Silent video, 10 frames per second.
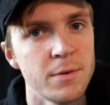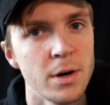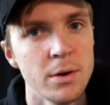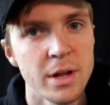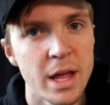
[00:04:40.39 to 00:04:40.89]

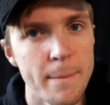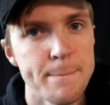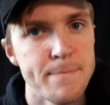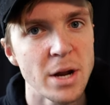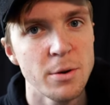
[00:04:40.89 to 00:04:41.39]
phone,
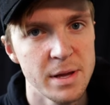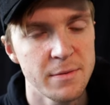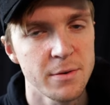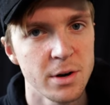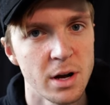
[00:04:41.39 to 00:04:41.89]
it better be
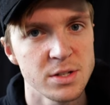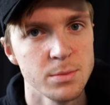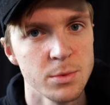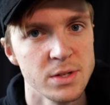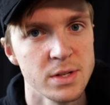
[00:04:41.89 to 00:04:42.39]
for an
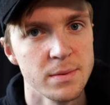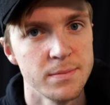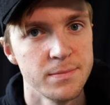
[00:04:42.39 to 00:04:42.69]
awesome reason.